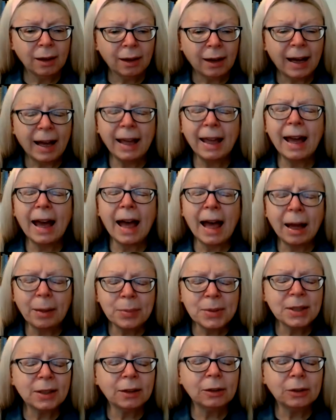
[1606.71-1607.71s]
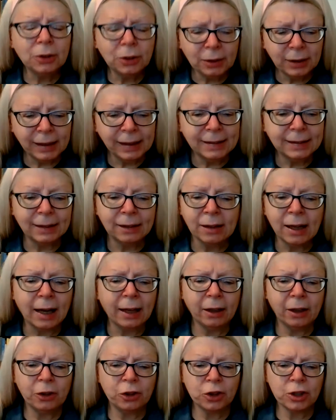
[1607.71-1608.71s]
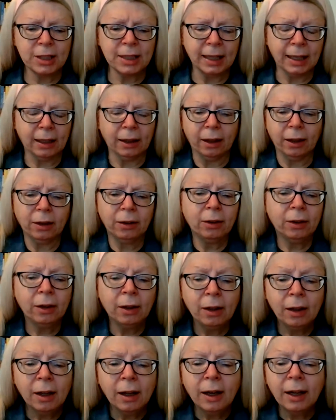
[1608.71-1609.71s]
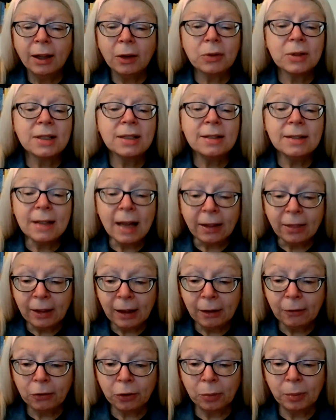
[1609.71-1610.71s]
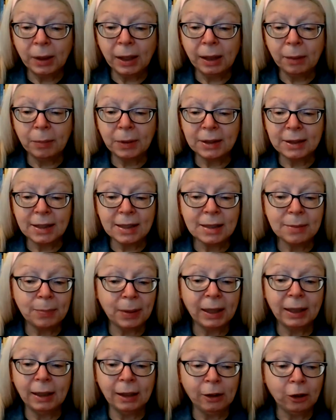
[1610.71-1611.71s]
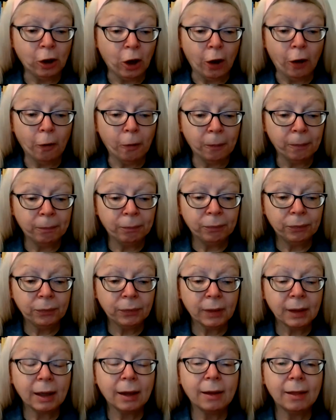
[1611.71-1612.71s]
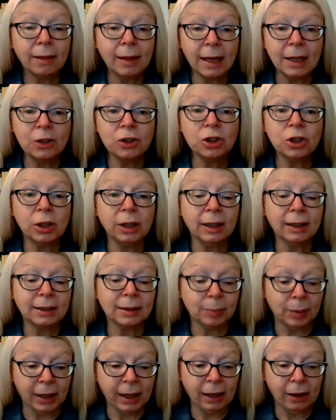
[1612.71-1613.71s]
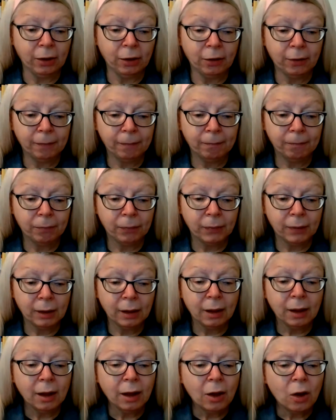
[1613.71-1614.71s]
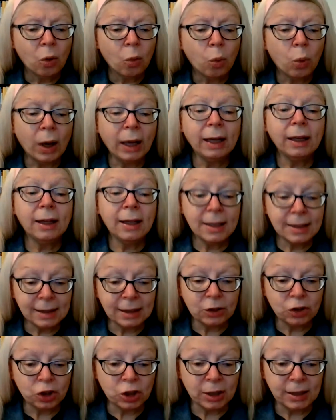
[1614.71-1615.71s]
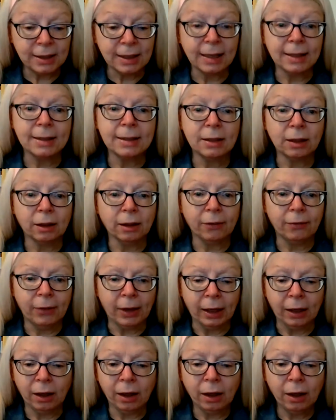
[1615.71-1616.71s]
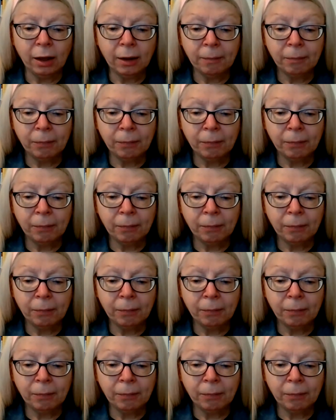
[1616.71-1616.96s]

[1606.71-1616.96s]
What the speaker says: I absolutely did not understand it. There was nothing for me but to spit and go. Then she explained. "What is it?" she said, still offended.